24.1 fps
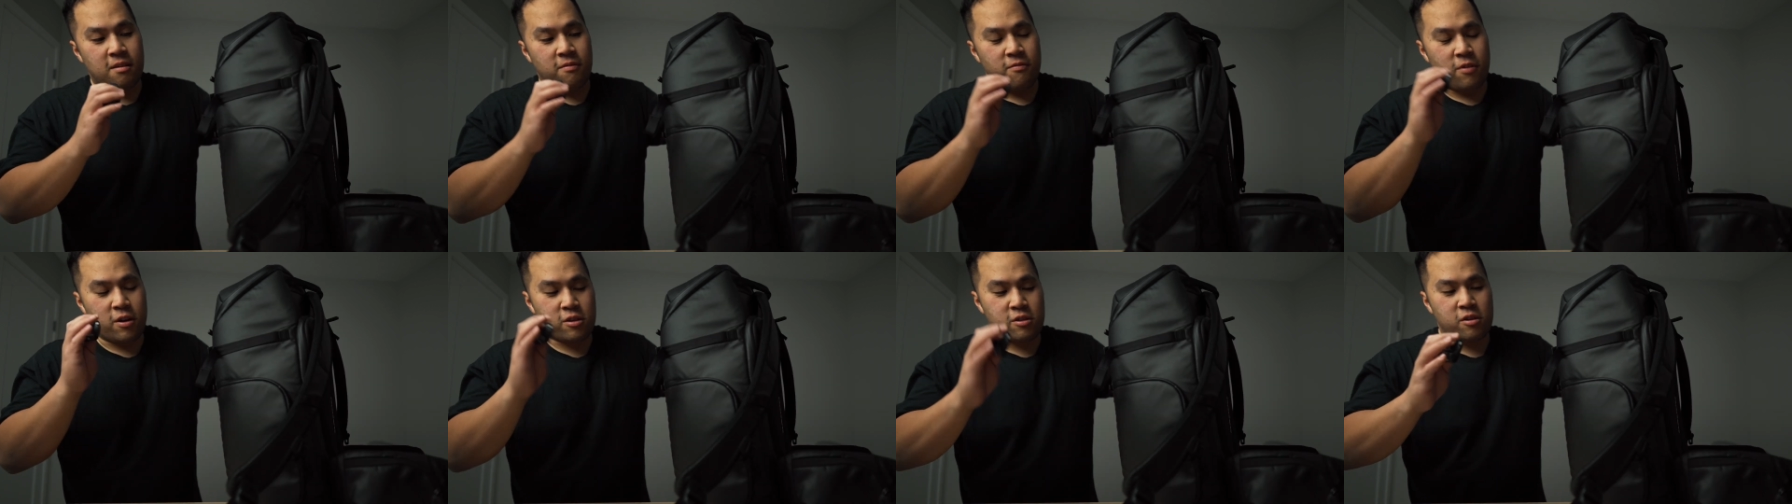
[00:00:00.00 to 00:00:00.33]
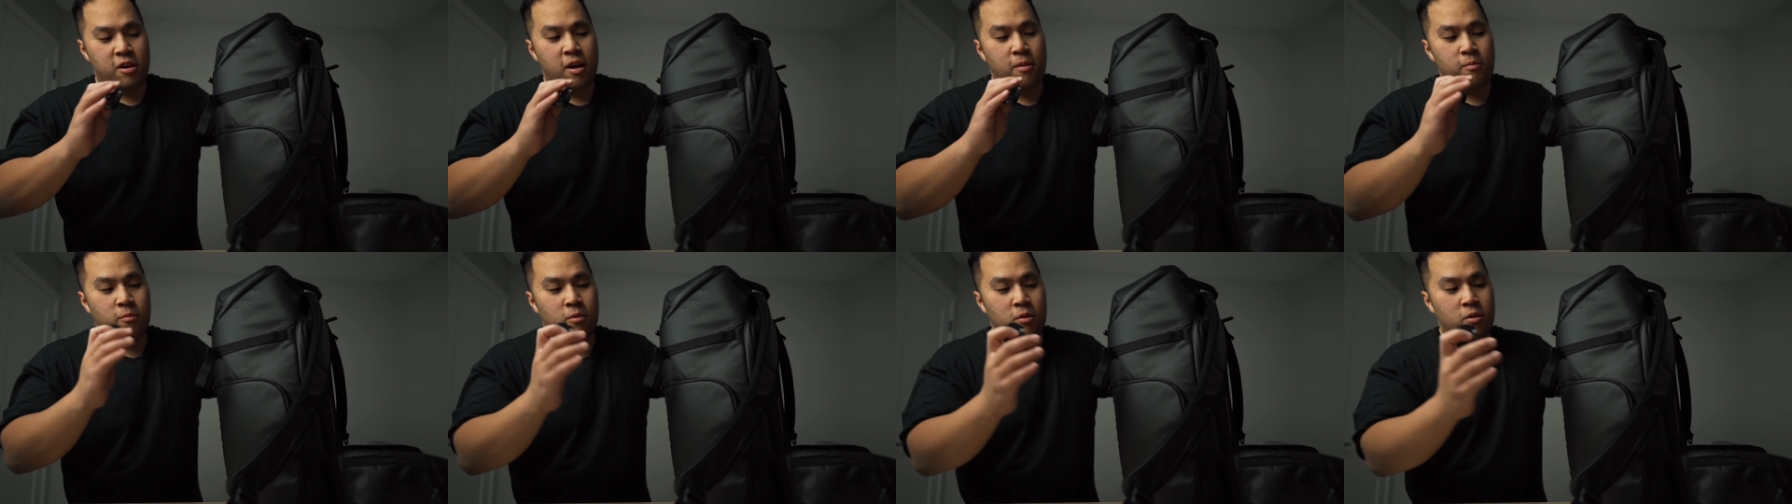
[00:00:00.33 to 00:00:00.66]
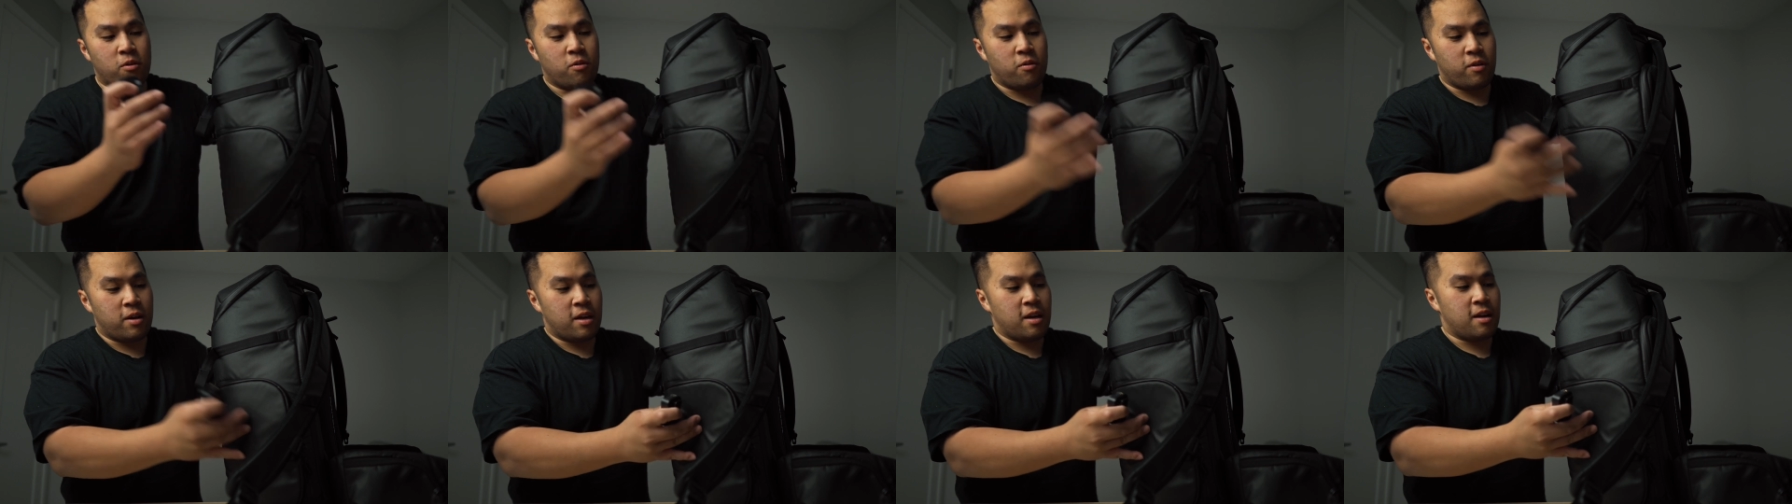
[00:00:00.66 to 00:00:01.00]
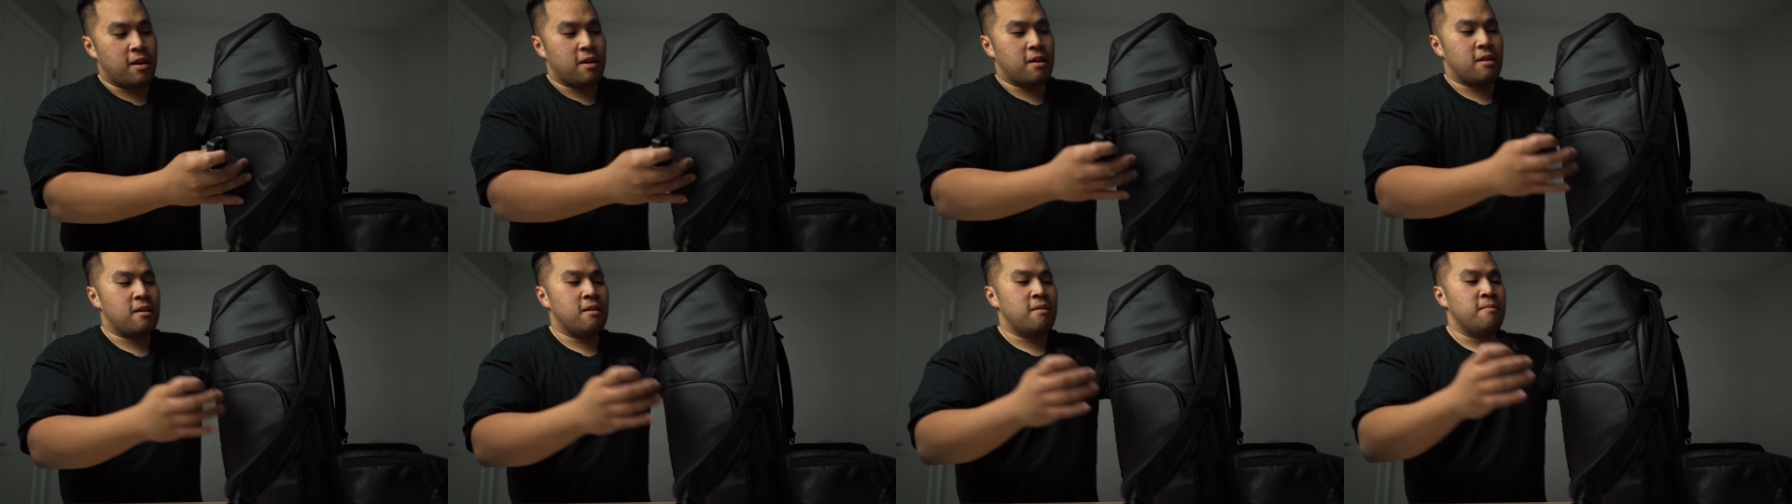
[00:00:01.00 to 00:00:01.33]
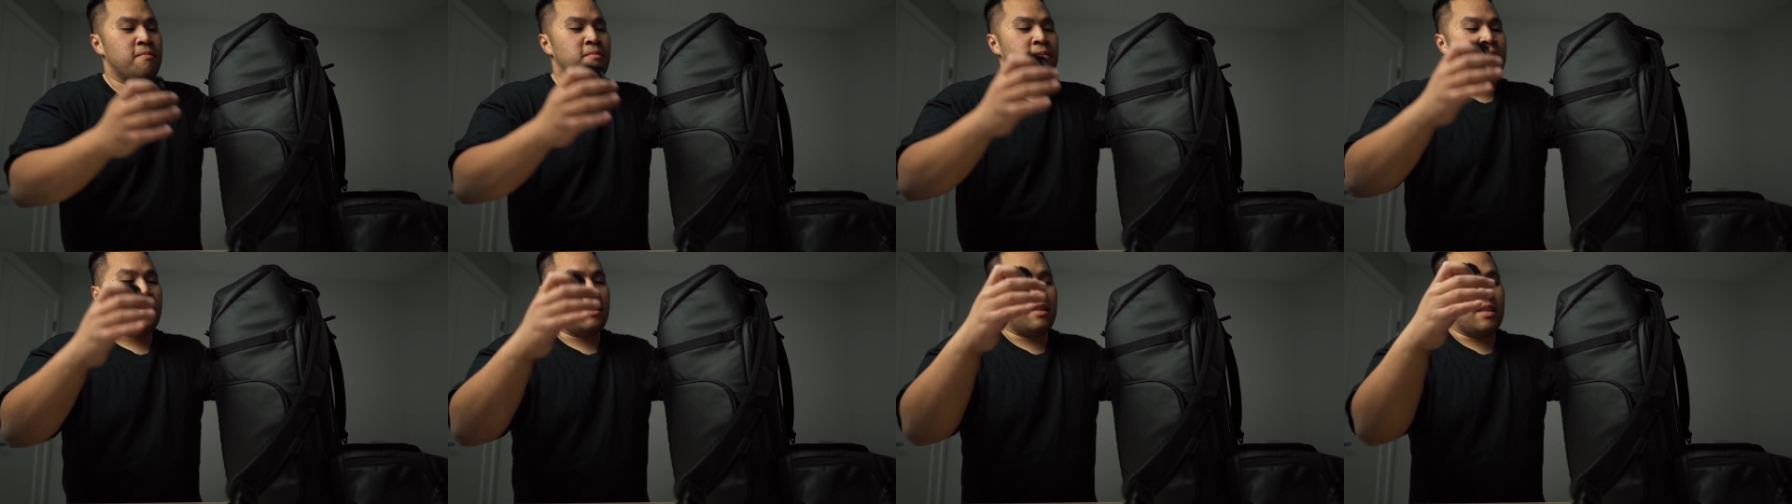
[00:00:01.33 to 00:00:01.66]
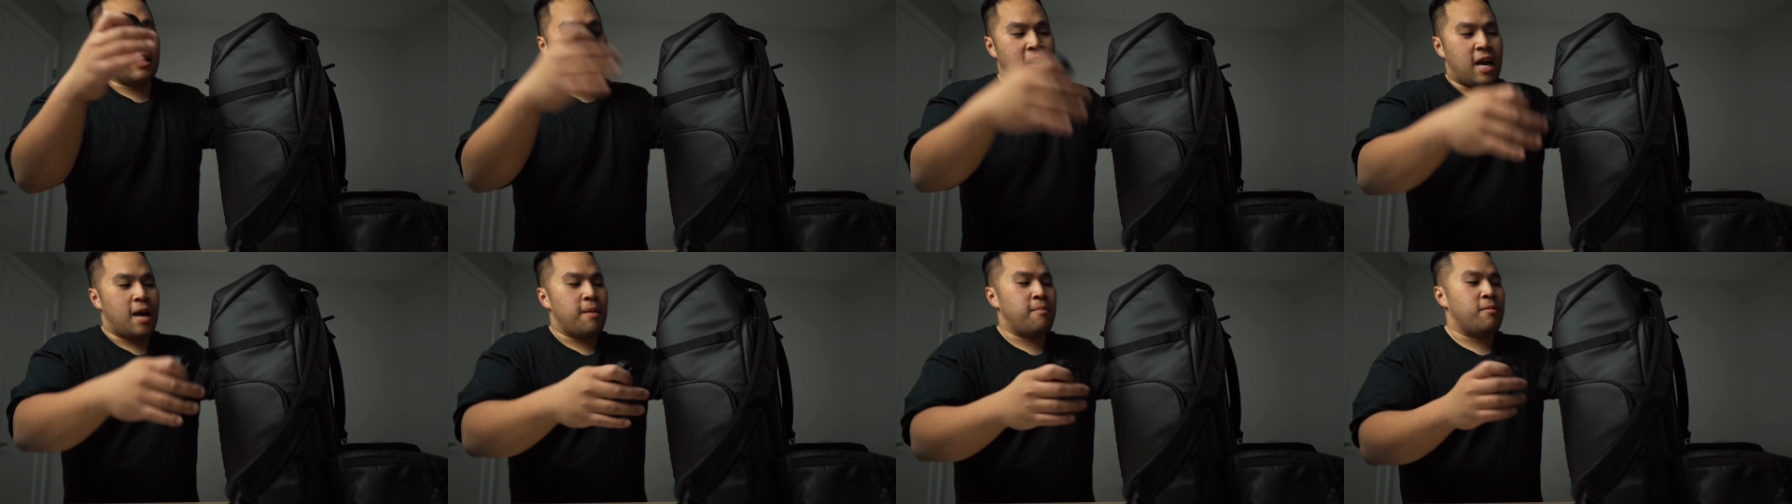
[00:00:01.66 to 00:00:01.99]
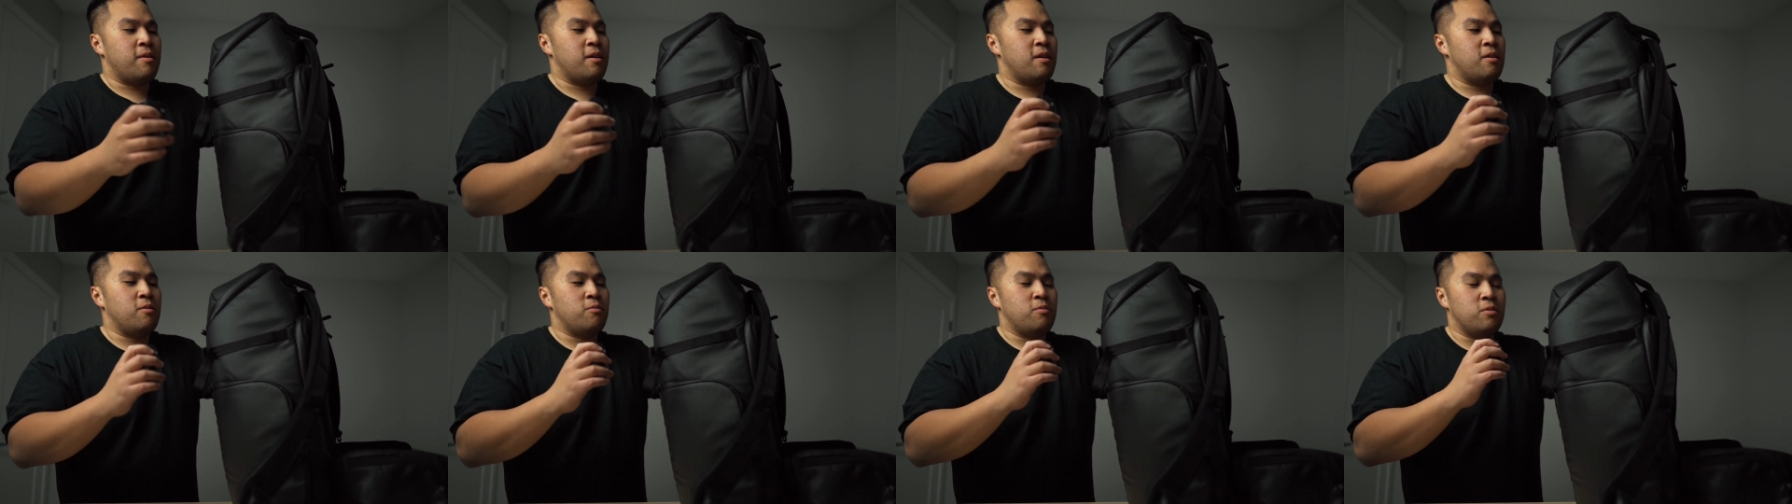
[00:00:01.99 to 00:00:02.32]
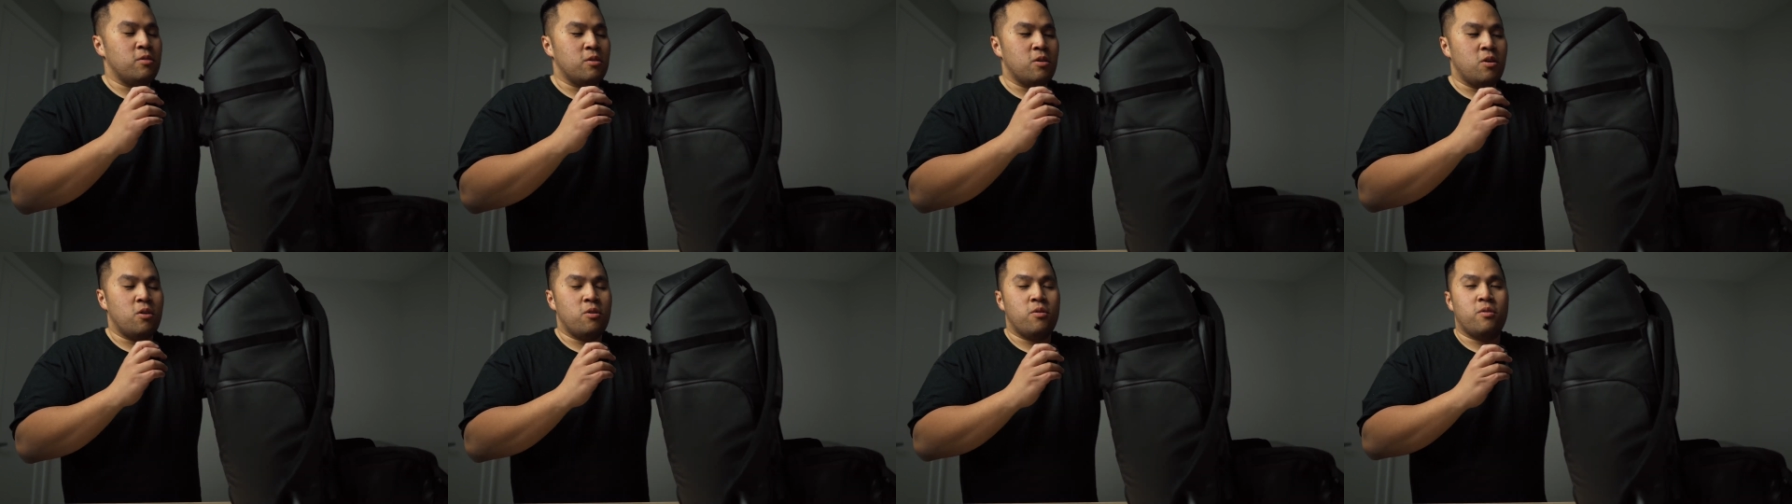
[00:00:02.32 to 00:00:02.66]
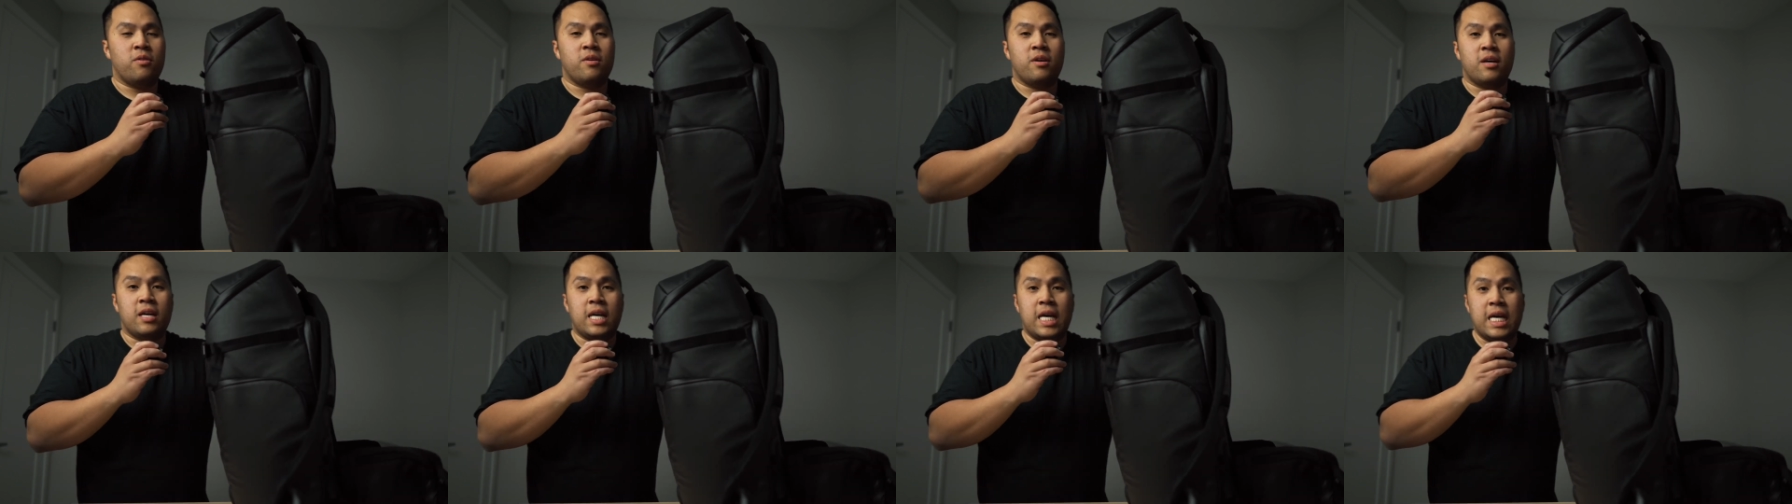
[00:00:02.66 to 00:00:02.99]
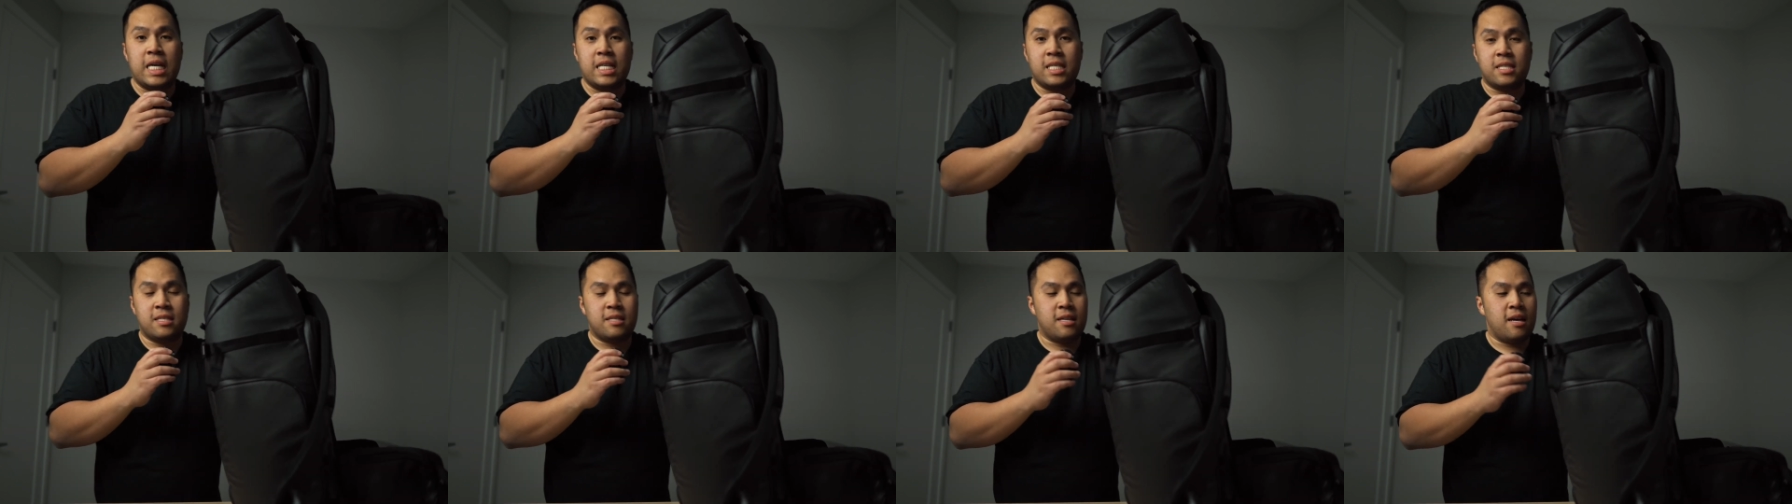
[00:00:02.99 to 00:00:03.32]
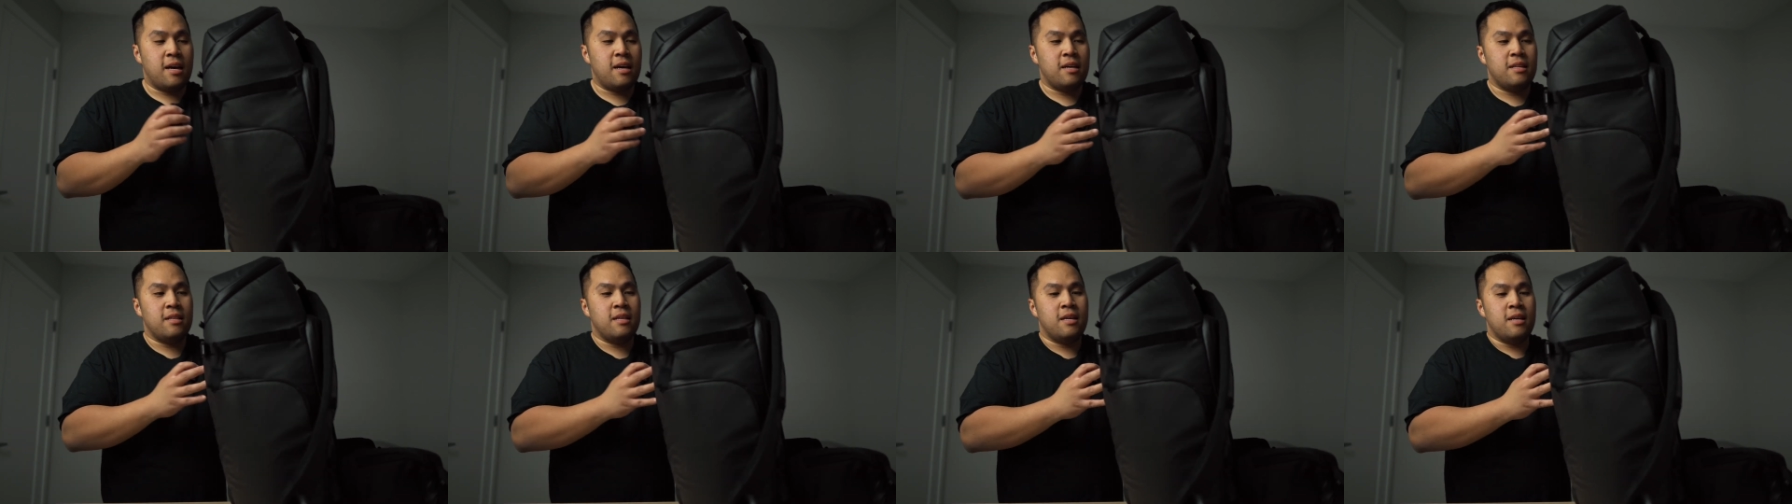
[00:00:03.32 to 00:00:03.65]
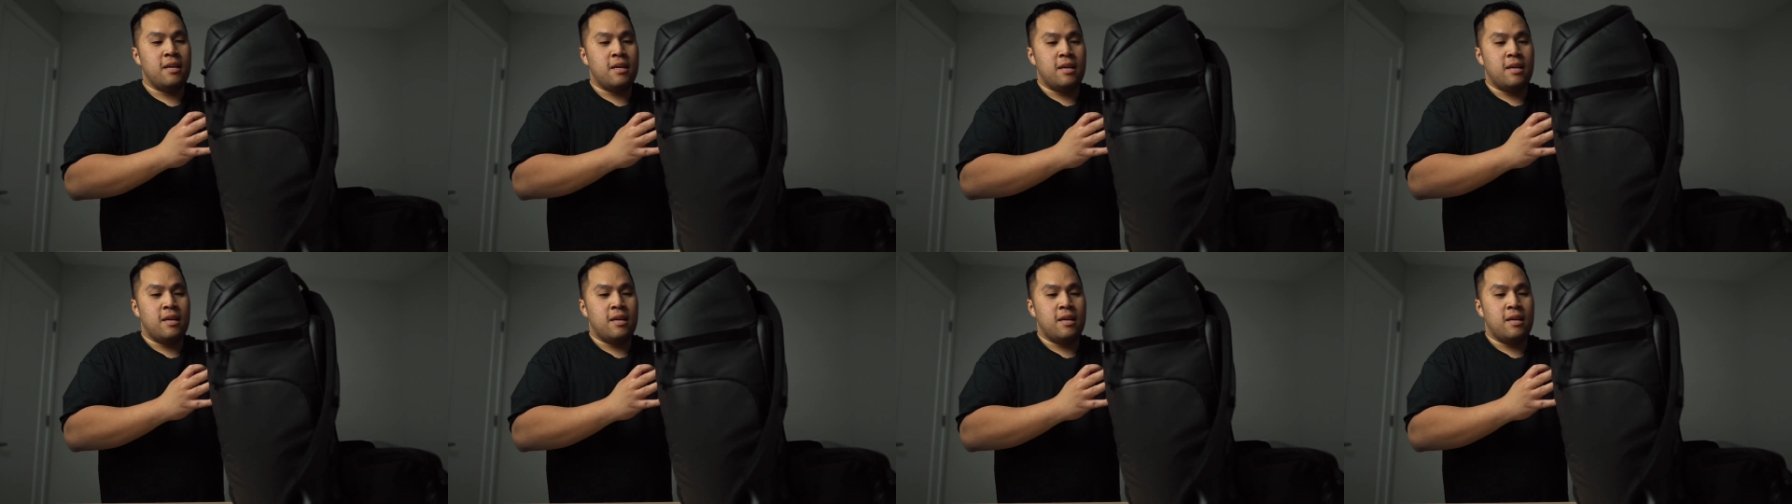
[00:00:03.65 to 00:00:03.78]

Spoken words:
friction arm will go here and the camera will go inside.